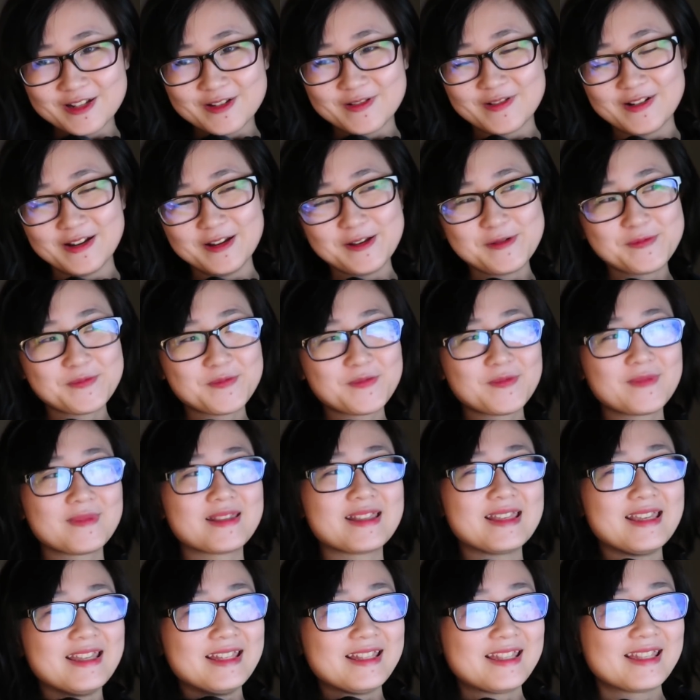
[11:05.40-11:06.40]
right?
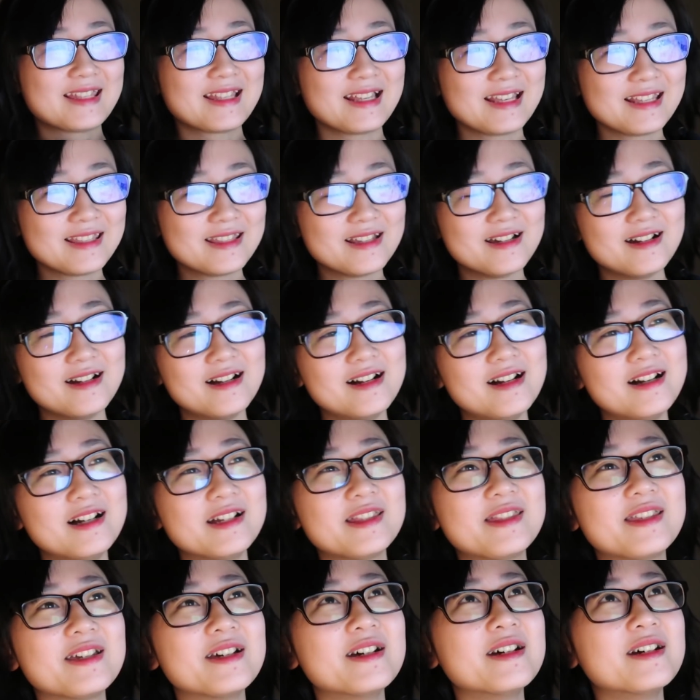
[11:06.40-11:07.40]
It's like
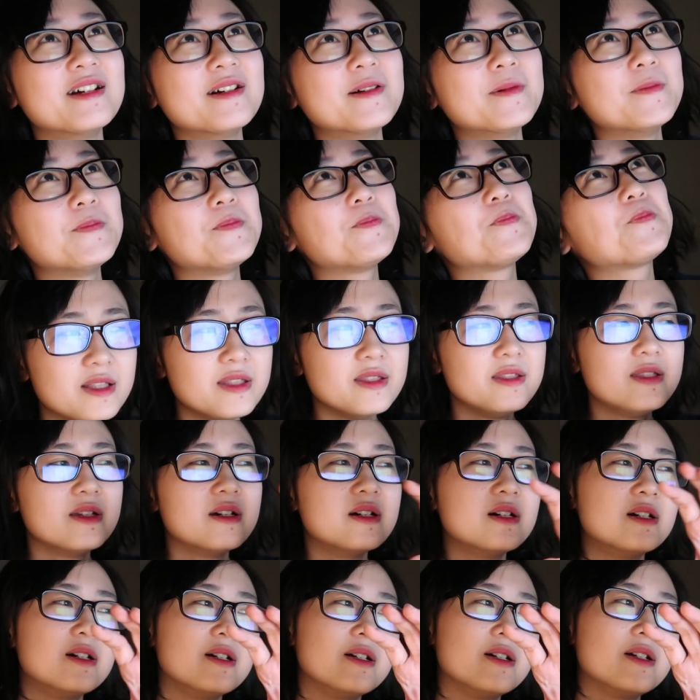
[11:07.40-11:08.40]
the
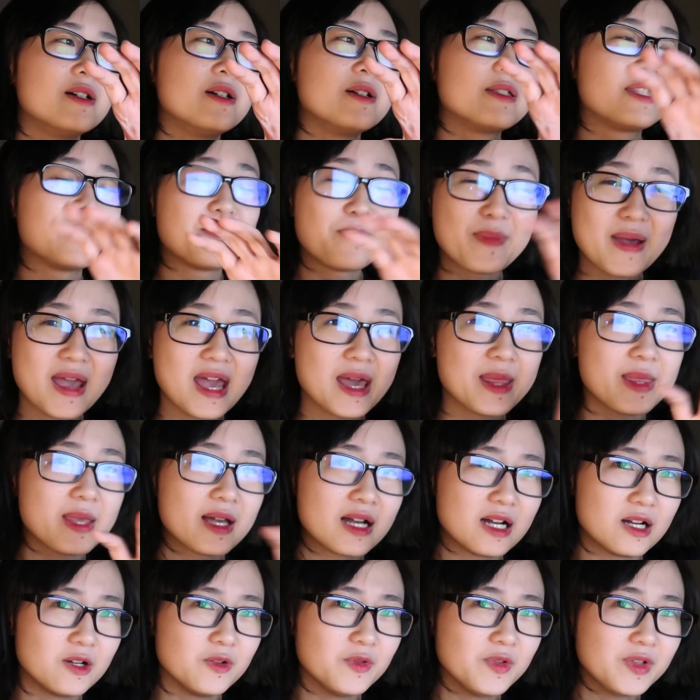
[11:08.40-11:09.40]

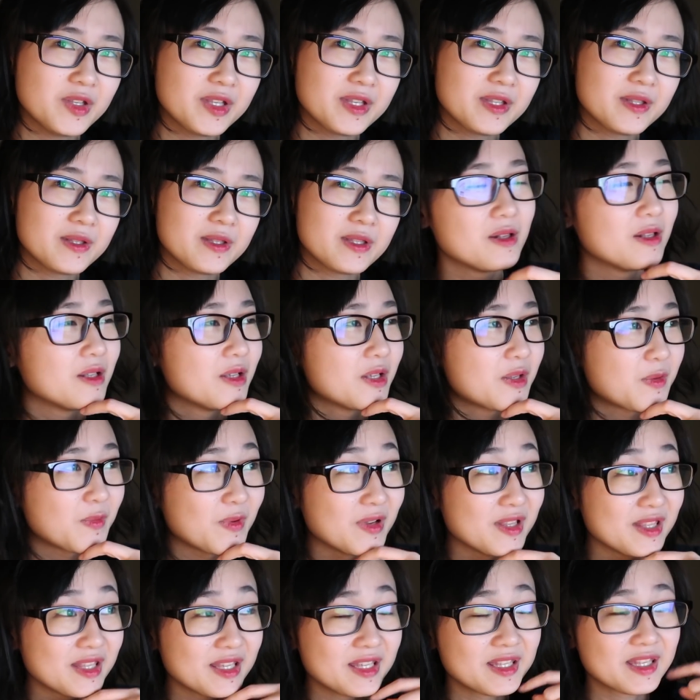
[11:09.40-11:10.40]
penthouse is
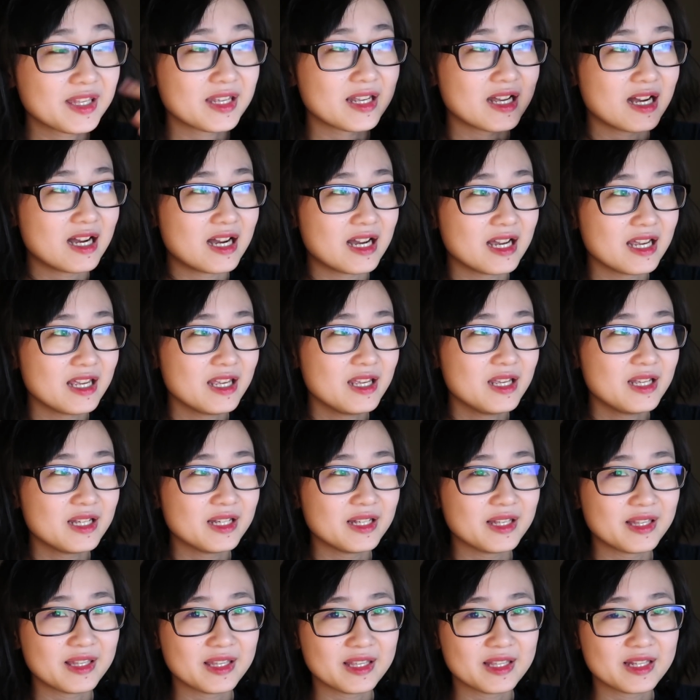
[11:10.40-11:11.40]
when this guy
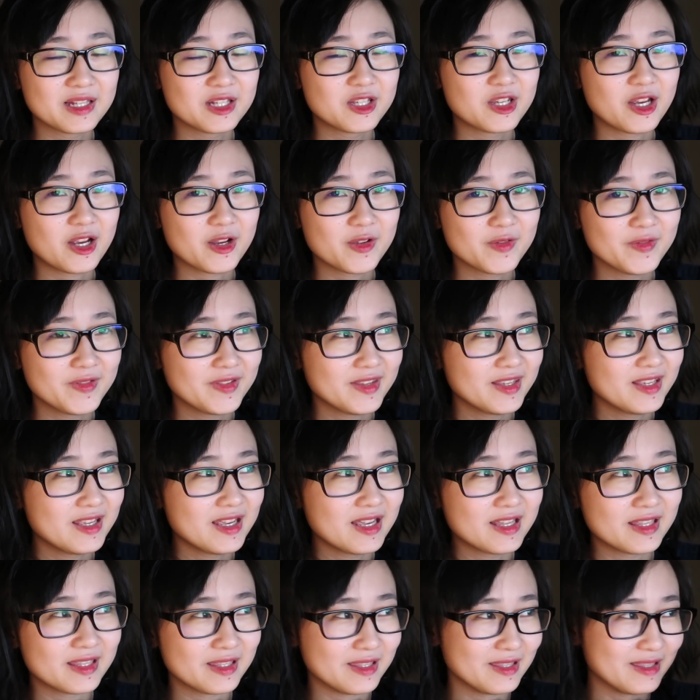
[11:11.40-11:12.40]
is in a jacuzzi
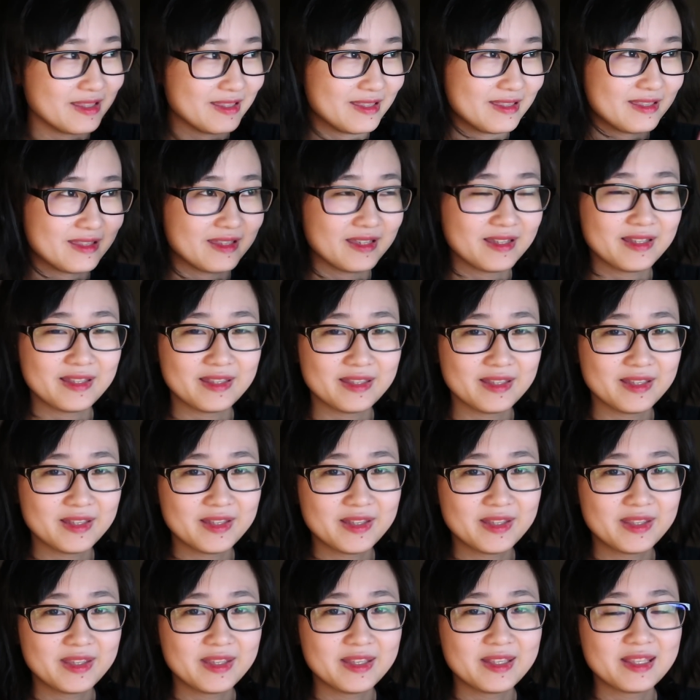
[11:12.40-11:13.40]
and
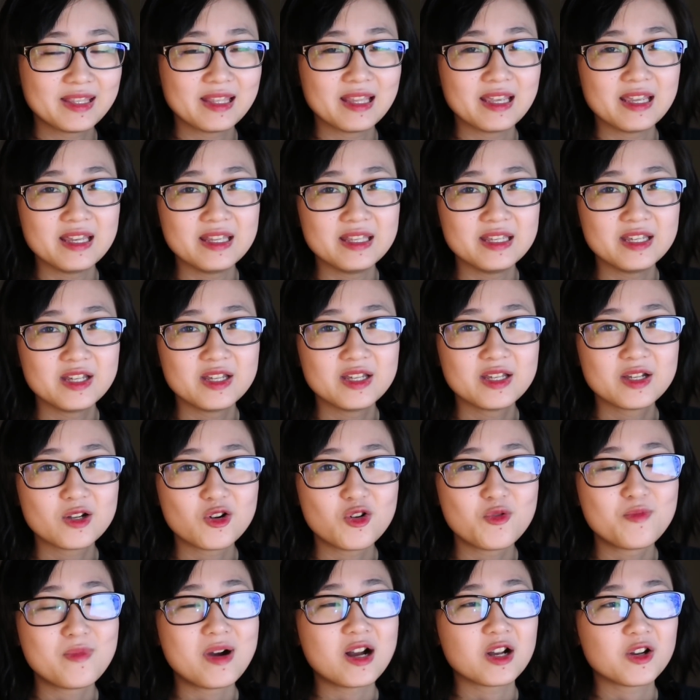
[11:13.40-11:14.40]
this lady
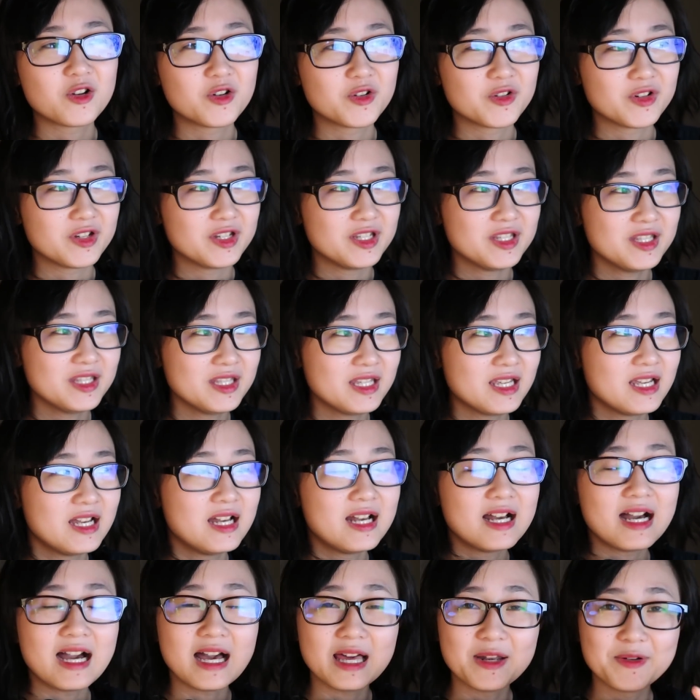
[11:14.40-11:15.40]
called Makorin.
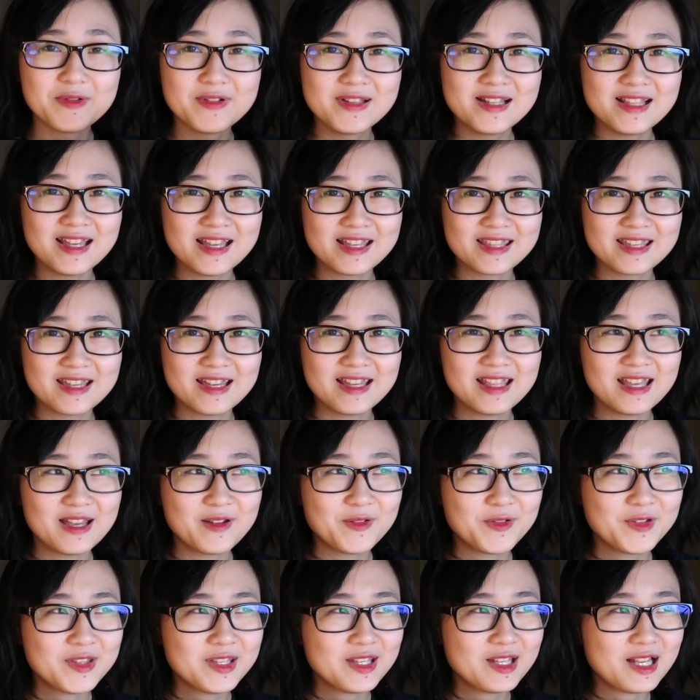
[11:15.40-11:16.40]
I really like that.
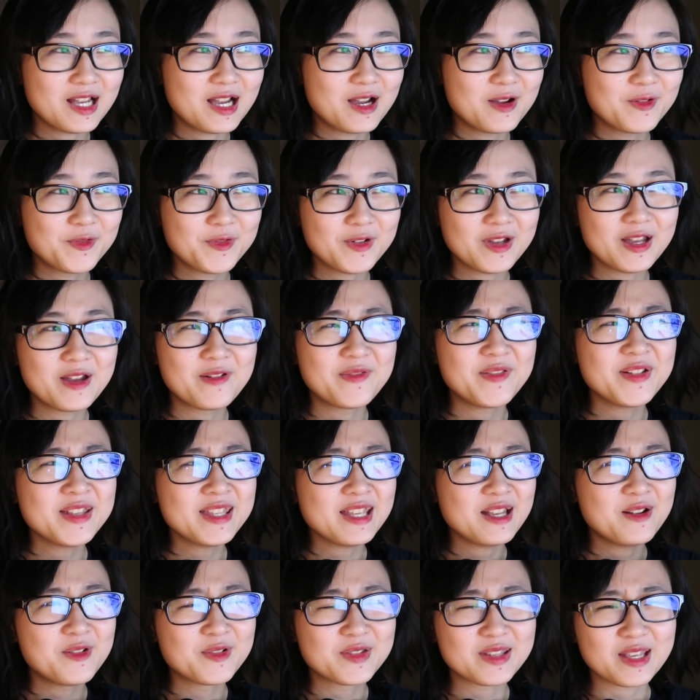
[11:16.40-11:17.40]
At first
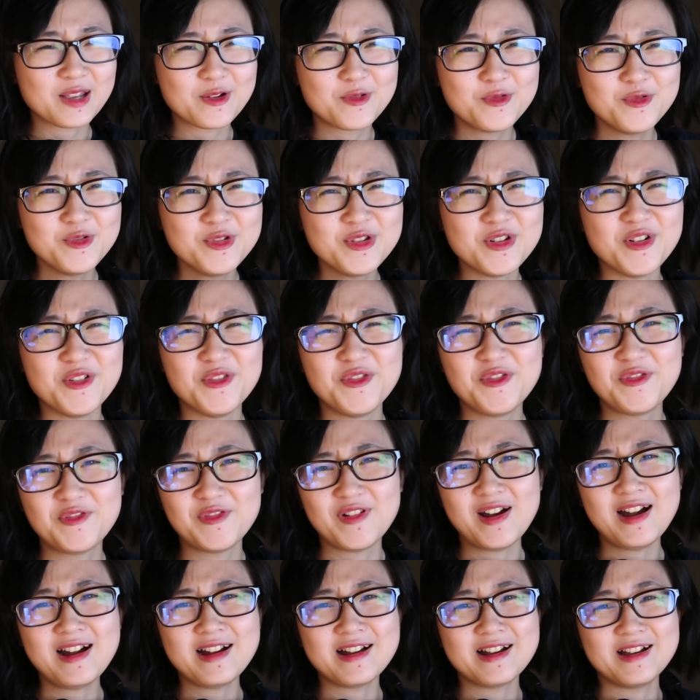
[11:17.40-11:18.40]
I was like, who the
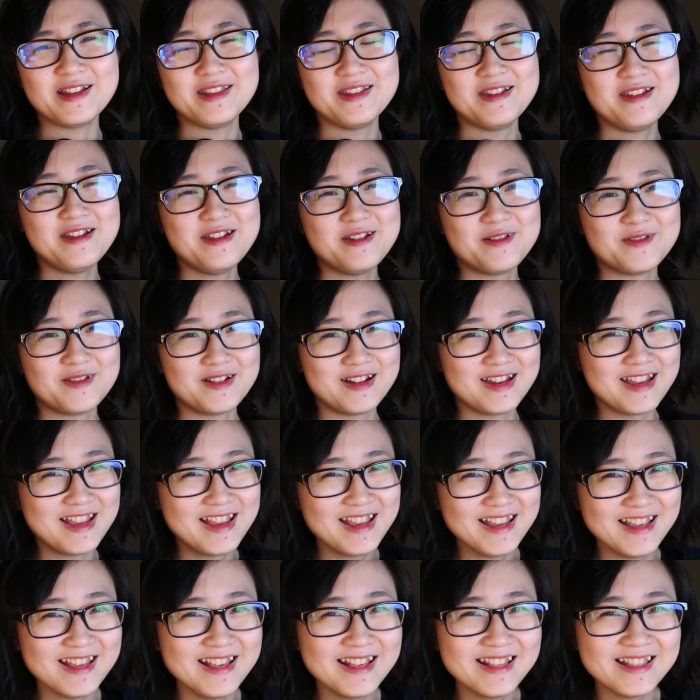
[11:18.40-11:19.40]
fuck are they,
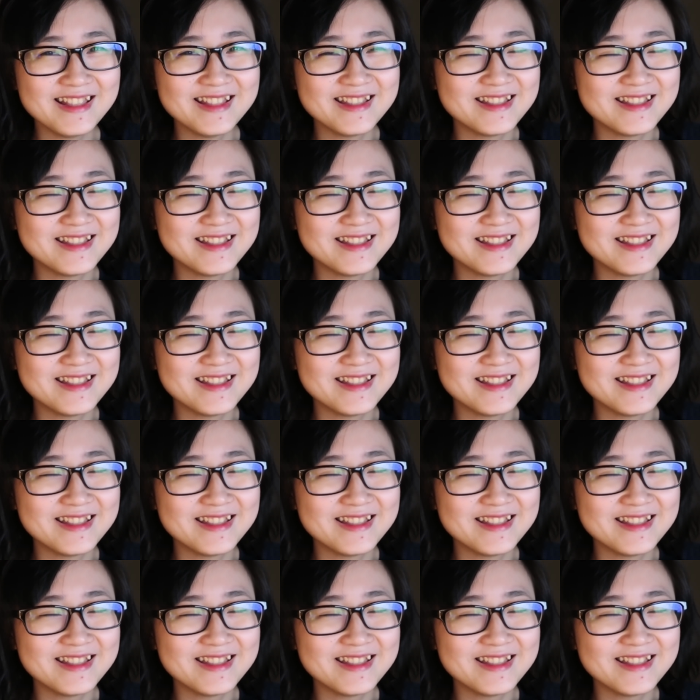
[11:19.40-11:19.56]
right?